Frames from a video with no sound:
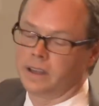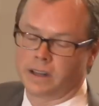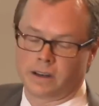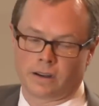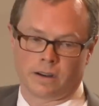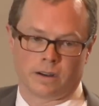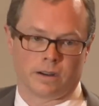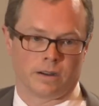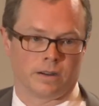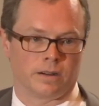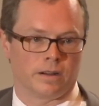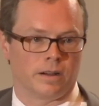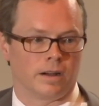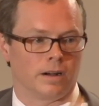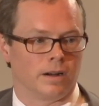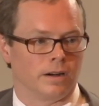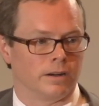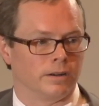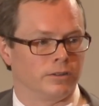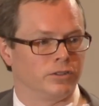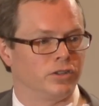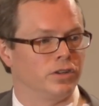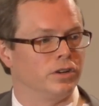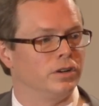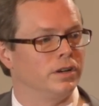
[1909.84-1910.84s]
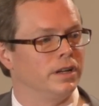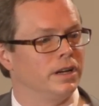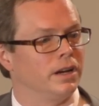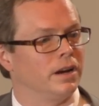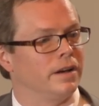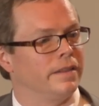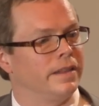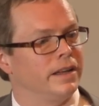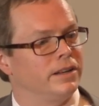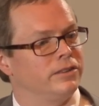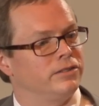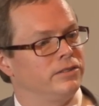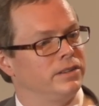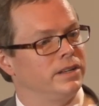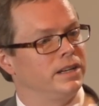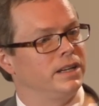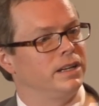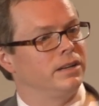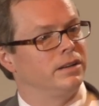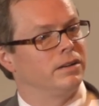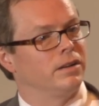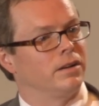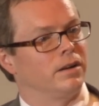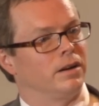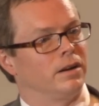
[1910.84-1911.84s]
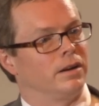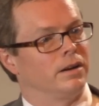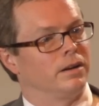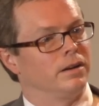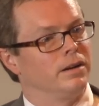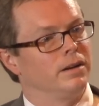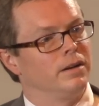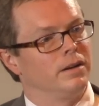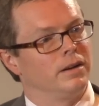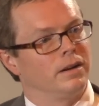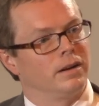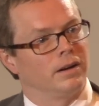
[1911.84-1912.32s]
that are turning on that gene are